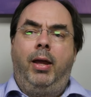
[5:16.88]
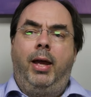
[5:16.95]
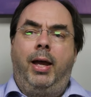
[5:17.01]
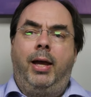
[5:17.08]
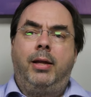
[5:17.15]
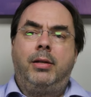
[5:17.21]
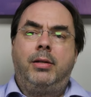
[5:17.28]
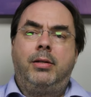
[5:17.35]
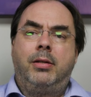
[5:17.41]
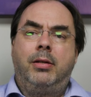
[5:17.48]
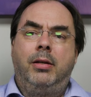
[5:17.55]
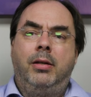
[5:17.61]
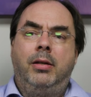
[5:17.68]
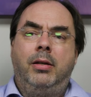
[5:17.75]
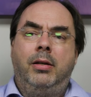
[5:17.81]
And
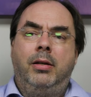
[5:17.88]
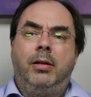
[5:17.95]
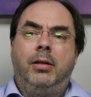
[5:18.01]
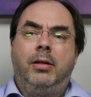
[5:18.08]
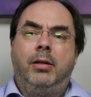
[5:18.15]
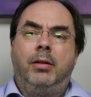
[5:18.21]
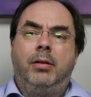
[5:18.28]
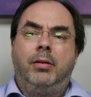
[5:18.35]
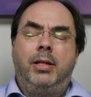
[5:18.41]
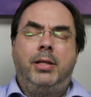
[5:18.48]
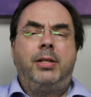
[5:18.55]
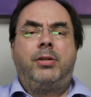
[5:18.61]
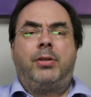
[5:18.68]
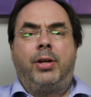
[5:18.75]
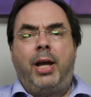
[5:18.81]

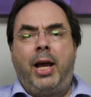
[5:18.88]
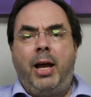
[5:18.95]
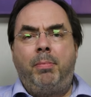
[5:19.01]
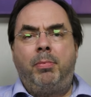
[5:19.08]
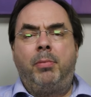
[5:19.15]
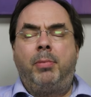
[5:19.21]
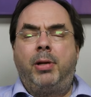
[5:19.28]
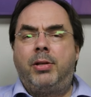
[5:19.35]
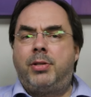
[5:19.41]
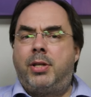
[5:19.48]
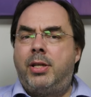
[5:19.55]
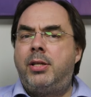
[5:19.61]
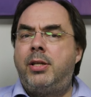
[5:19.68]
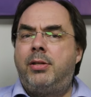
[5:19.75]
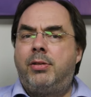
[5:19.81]
this is going to happen because
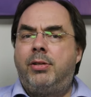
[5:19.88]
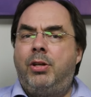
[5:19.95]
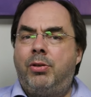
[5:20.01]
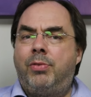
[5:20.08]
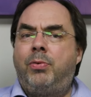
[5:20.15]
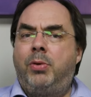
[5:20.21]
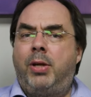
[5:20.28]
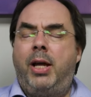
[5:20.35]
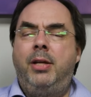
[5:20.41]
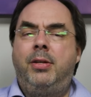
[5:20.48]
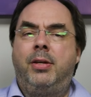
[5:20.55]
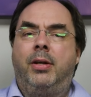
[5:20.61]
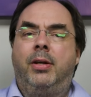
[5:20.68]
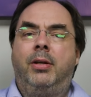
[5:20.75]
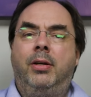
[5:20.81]
this is useful
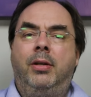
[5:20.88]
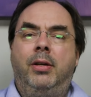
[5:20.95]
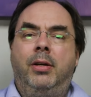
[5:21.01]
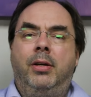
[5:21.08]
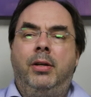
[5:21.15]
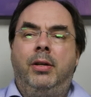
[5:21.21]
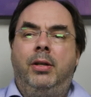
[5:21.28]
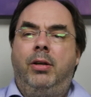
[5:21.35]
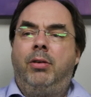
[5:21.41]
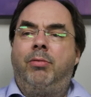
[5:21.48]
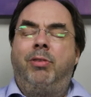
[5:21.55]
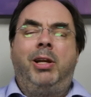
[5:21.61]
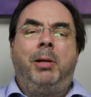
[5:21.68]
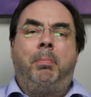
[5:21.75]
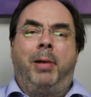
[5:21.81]
data. You can
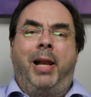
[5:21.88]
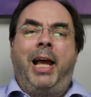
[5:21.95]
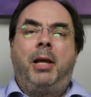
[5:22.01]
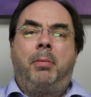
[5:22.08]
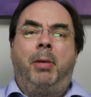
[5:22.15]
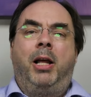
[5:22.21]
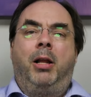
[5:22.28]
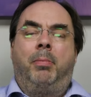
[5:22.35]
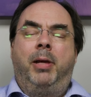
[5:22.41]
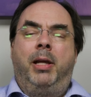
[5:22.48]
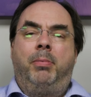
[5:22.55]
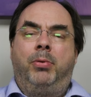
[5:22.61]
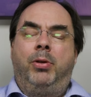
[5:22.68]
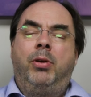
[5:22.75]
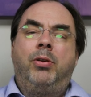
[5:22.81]
really blackmail
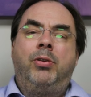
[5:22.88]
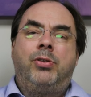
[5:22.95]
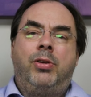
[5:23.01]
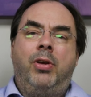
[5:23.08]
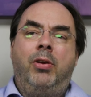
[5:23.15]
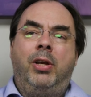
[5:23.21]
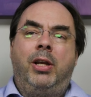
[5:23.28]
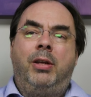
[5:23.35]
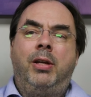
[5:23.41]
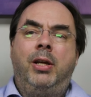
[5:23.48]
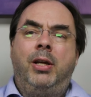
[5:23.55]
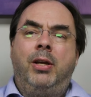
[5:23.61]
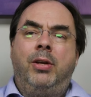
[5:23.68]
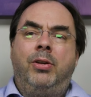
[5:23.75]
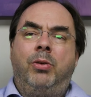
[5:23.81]
people. You can certainly
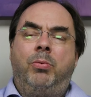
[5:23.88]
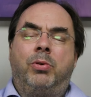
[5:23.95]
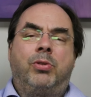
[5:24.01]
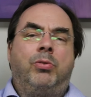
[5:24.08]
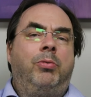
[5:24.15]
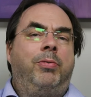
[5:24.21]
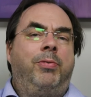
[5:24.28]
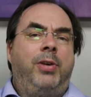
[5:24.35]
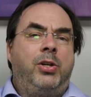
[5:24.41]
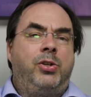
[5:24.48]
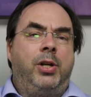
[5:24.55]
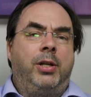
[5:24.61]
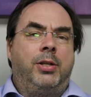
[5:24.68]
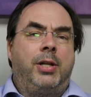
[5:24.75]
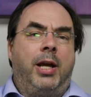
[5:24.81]
do what's called
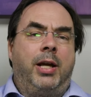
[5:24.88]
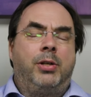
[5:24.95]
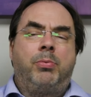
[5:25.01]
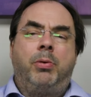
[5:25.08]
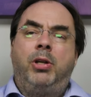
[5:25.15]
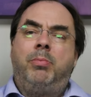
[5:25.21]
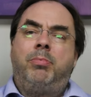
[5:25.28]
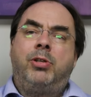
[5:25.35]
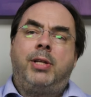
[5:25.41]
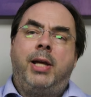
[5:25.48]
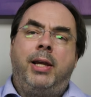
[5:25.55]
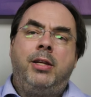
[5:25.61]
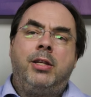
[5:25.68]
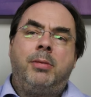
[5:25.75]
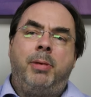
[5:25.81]
phishing attacks, where you
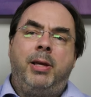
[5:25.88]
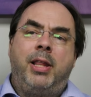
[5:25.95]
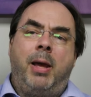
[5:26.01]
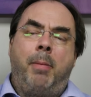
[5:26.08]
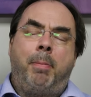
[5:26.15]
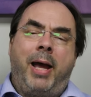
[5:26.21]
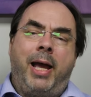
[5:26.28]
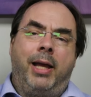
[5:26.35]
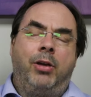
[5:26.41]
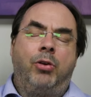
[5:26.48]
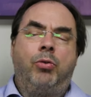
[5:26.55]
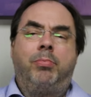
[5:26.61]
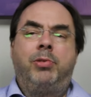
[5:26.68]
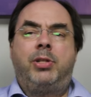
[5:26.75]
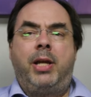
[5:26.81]
pretend to be their bank
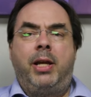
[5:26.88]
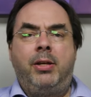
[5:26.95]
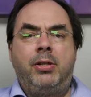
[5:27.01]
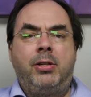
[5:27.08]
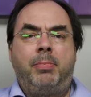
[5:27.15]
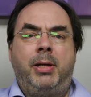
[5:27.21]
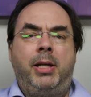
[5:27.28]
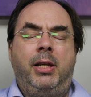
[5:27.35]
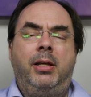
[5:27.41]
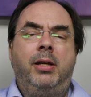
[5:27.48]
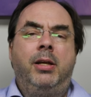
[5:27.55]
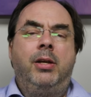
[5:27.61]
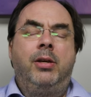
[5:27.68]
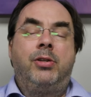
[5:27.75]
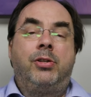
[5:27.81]
or pretend to be
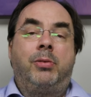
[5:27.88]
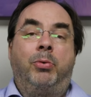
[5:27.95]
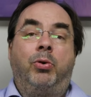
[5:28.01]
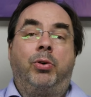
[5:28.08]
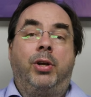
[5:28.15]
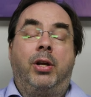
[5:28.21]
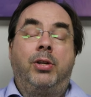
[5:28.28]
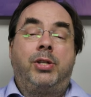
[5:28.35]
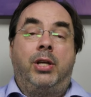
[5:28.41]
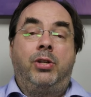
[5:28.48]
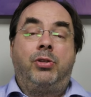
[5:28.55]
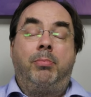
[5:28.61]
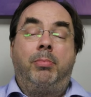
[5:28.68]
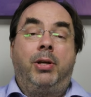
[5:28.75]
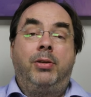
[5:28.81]
some
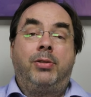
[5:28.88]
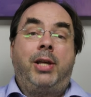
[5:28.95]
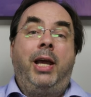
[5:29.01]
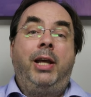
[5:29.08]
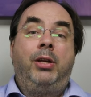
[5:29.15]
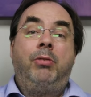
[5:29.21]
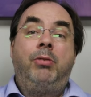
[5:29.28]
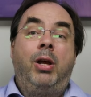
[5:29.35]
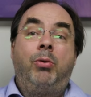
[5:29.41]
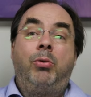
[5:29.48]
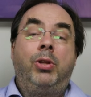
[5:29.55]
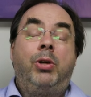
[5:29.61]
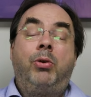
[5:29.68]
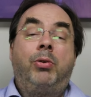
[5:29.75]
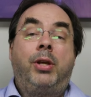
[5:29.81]
organisation, because heck, you know
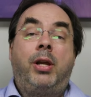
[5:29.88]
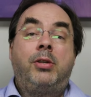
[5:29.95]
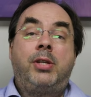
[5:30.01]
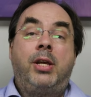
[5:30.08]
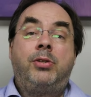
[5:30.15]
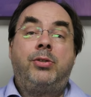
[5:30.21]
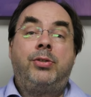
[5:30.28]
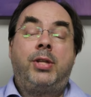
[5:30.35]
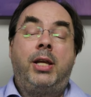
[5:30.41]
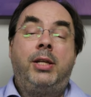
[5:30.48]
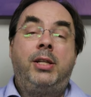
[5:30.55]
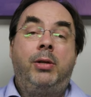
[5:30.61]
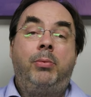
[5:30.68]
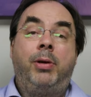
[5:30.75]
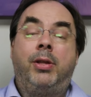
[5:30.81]
all the organisations they
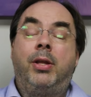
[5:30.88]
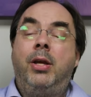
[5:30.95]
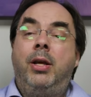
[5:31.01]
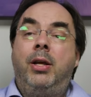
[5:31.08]
deal with.